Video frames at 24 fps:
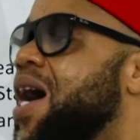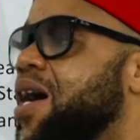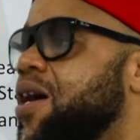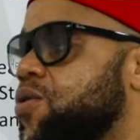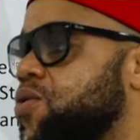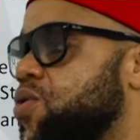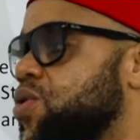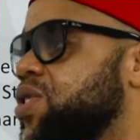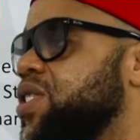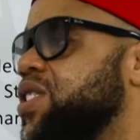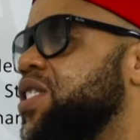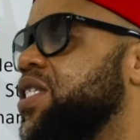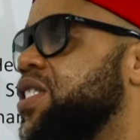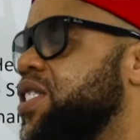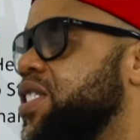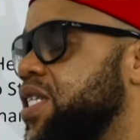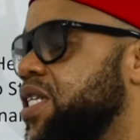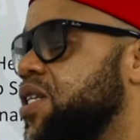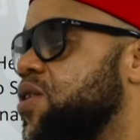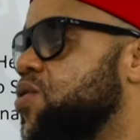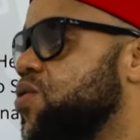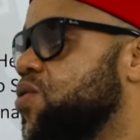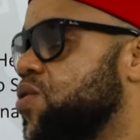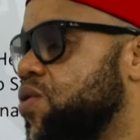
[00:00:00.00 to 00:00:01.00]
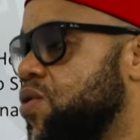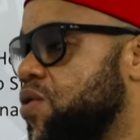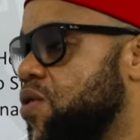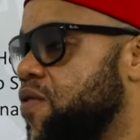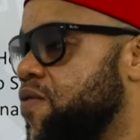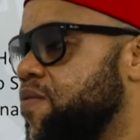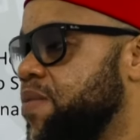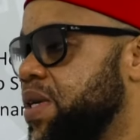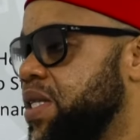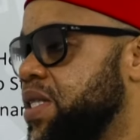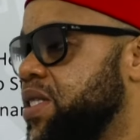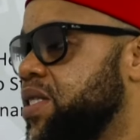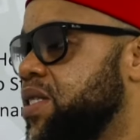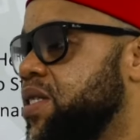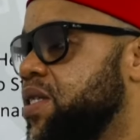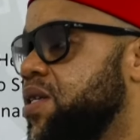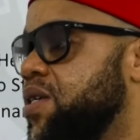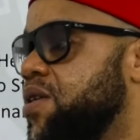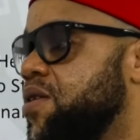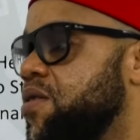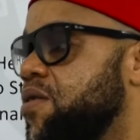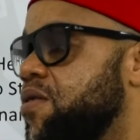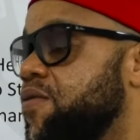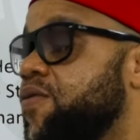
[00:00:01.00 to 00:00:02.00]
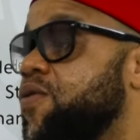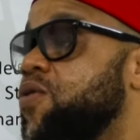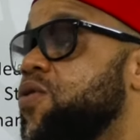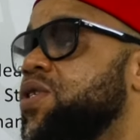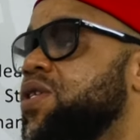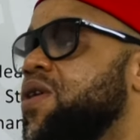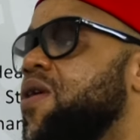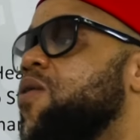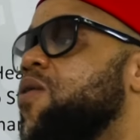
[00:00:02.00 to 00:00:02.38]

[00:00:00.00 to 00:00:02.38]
across the entire local government. Of course,